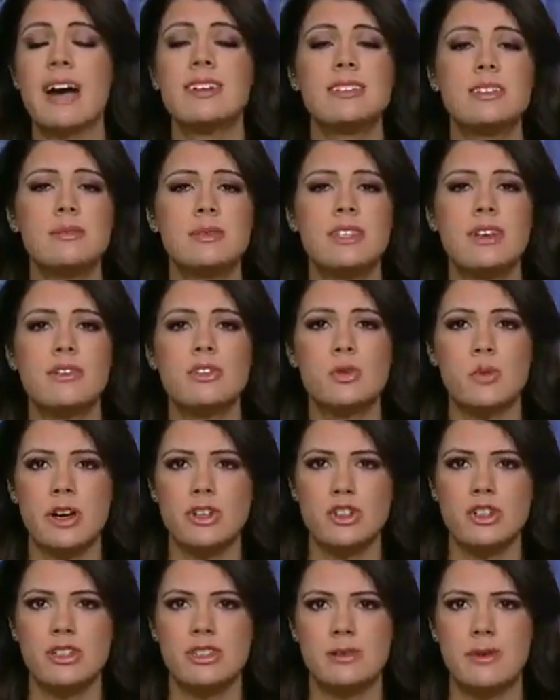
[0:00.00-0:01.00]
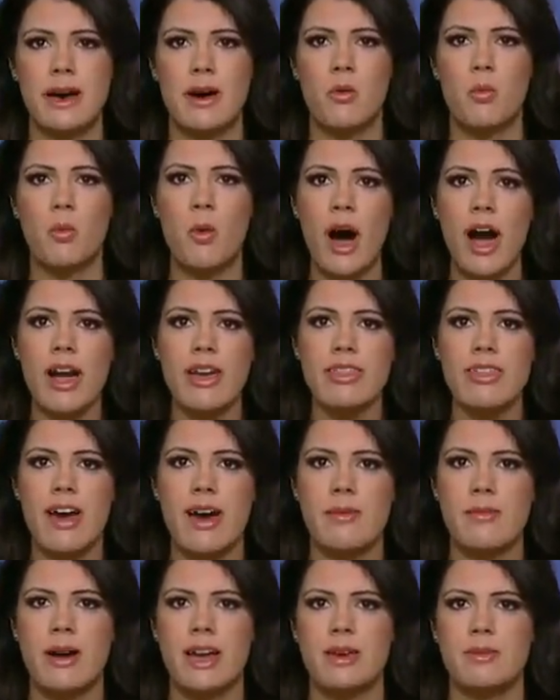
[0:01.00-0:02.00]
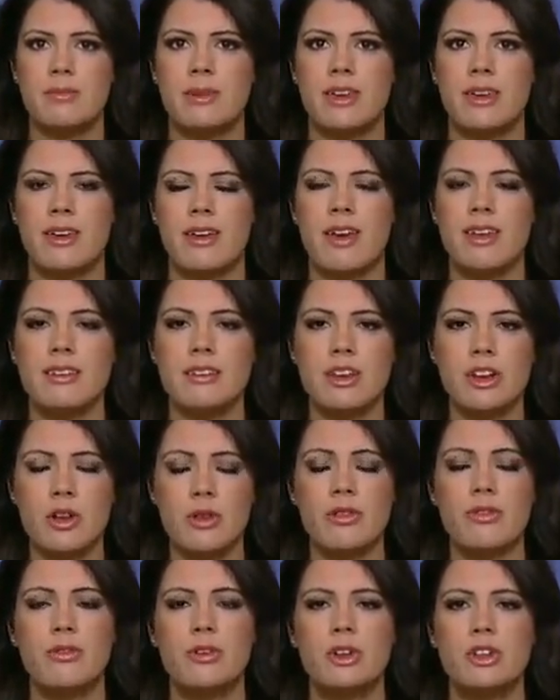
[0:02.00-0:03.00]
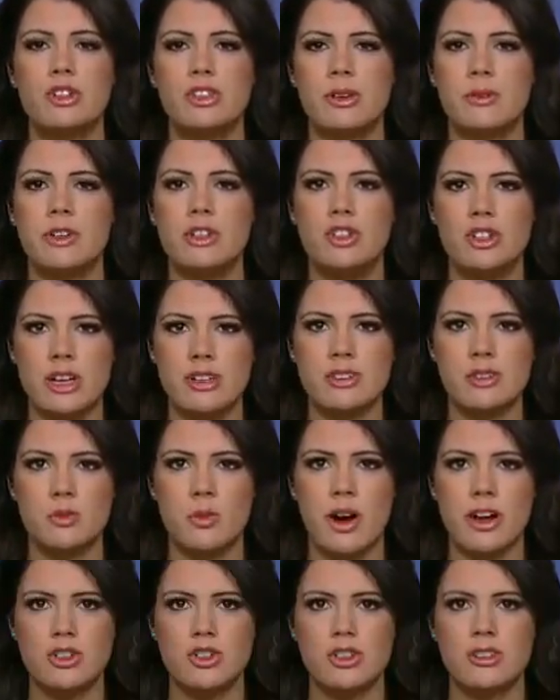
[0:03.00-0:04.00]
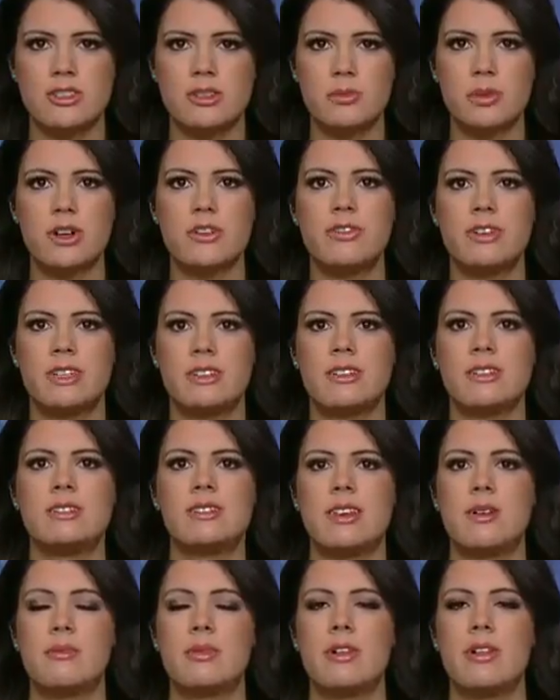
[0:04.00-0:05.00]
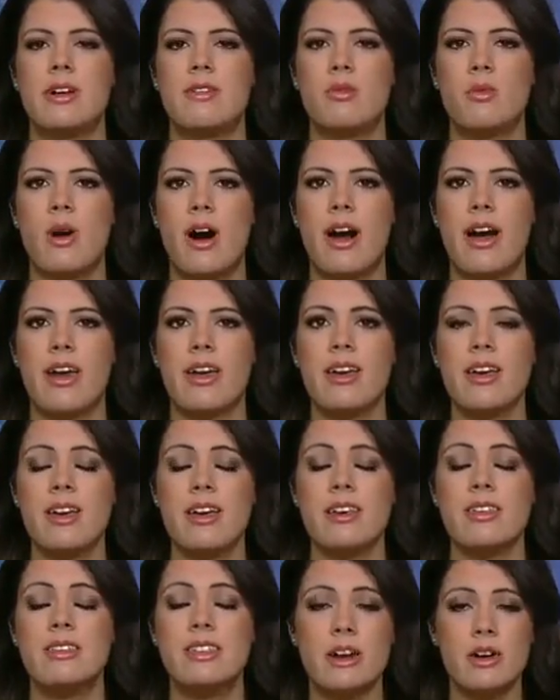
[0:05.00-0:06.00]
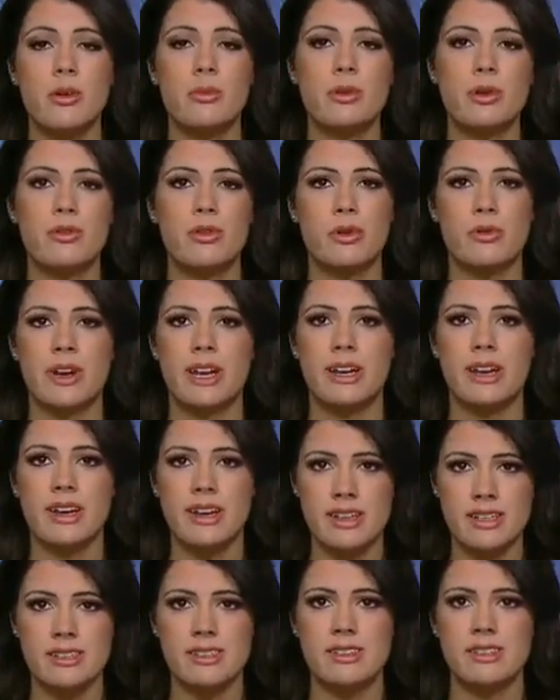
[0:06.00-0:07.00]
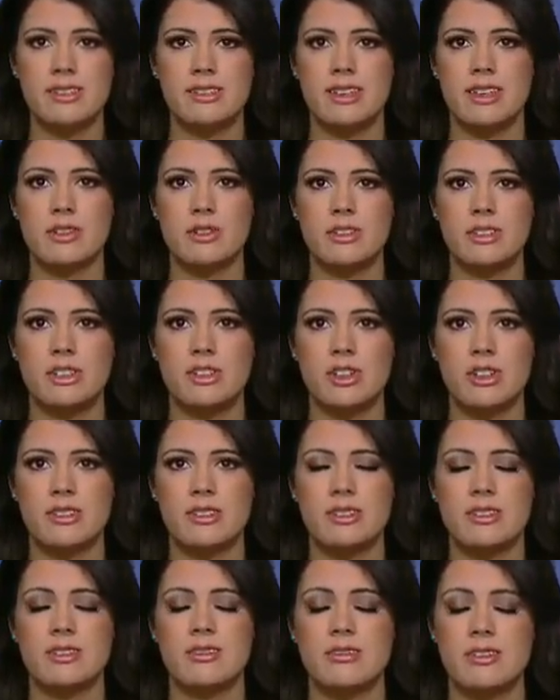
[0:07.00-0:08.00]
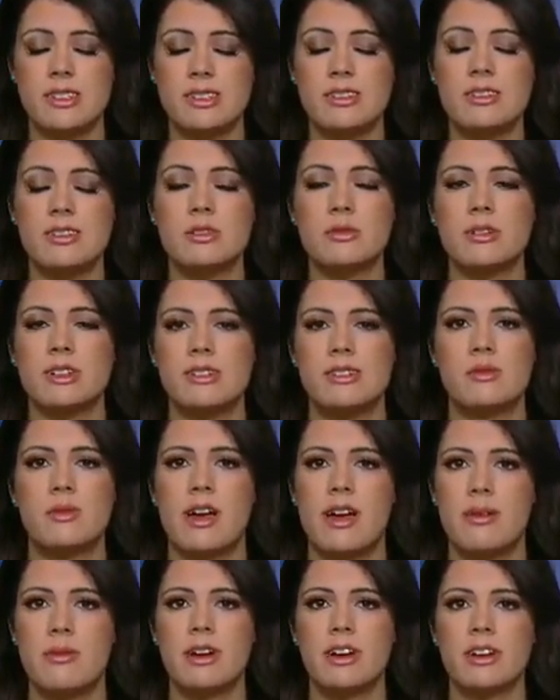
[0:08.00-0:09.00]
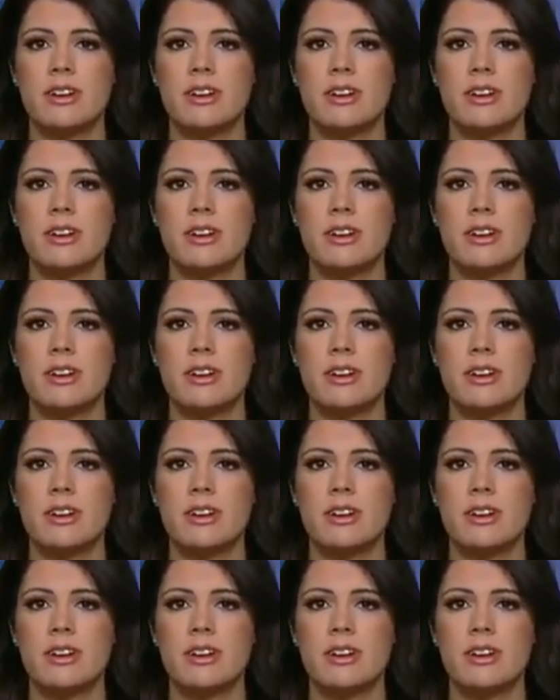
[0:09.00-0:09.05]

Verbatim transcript: ask themselves questions about why that might be. And, you know, the footage that we just watched is a perfect example of why their approval rating is in the single digits. This is the reason why